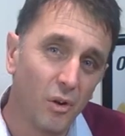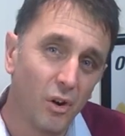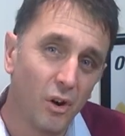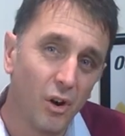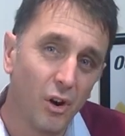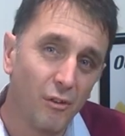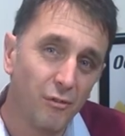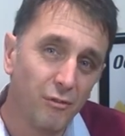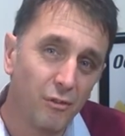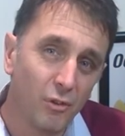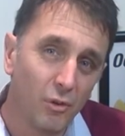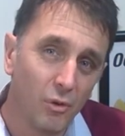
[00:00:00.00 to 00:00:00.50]

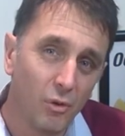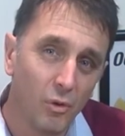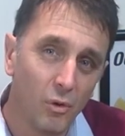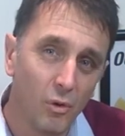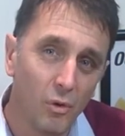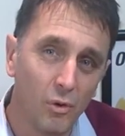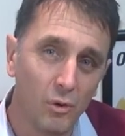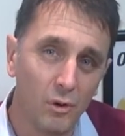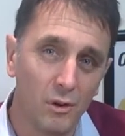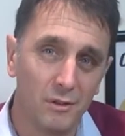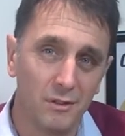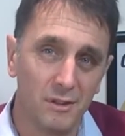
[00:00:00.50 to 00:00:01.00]
offer
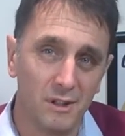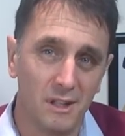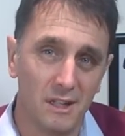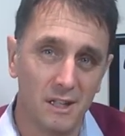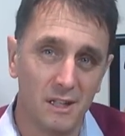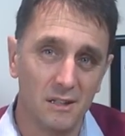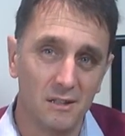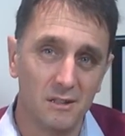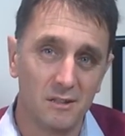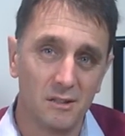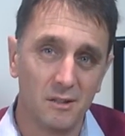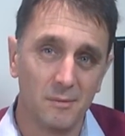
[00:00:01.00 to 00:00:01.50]
all of
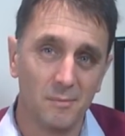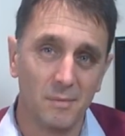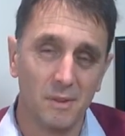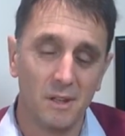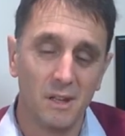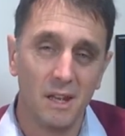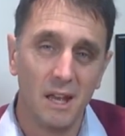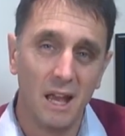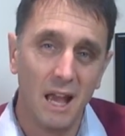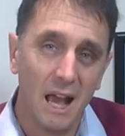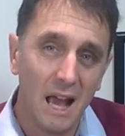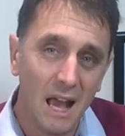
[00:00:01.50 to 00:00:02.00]
these,
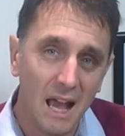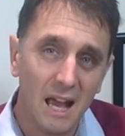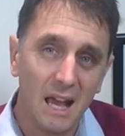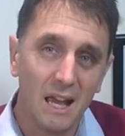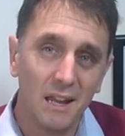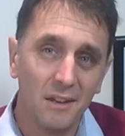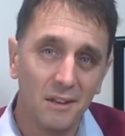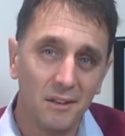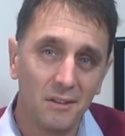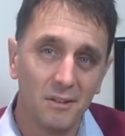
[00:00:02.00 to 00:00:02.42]
and